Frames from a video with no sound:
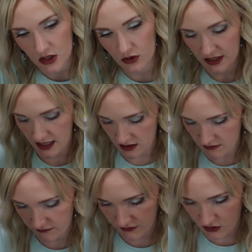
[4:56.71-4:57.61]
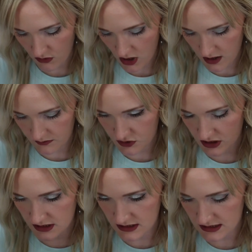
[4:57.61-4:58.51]
You only had a few
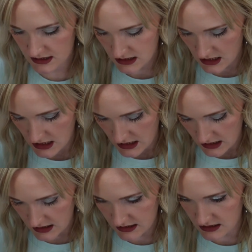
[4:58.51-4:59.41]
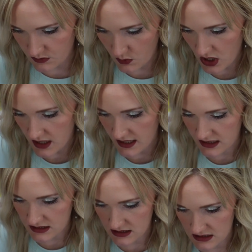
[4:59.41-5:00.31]
options. This
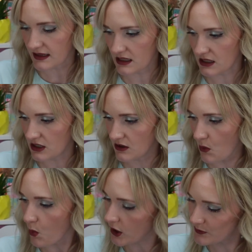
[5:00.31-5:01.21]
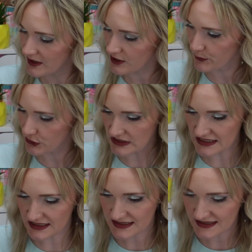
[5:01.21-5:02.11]
was the Watermelon
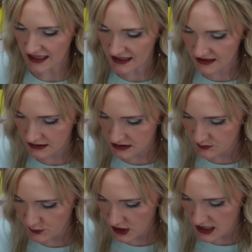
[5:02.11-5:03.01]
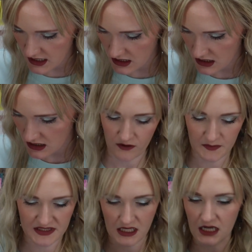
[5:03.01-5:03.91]
Burst Setting Spray
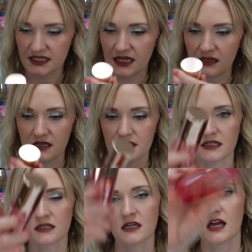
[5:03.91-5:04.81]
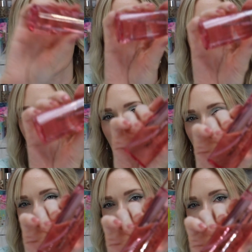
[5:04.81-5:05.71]
from Ciate London, and
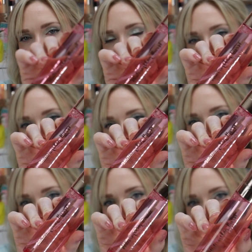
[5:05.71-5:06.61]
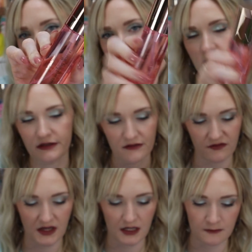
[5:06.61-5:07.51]
I am a big watermelon
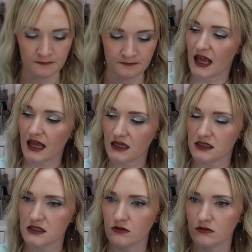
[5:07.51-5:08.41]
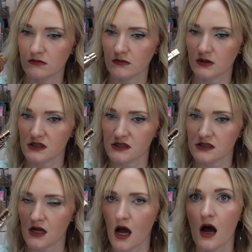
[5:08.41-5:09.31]
fan. And what is this?
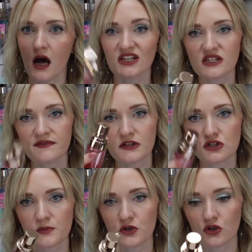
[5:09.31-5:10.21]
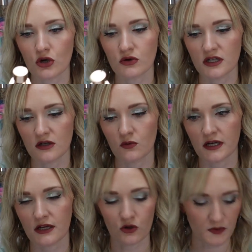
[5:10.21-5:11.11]
I just finished up their coconut
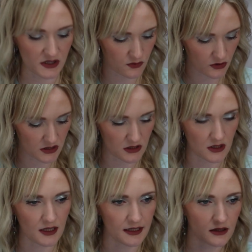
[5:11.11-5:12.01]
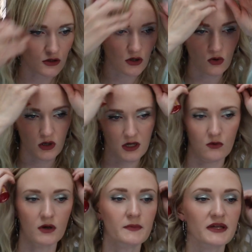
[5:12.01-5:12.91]
one. I hope this works a lot like their coconut
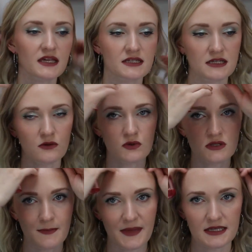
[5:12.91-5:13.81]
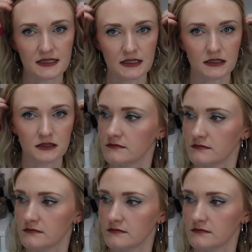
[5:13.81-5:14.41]
one because it was amazing.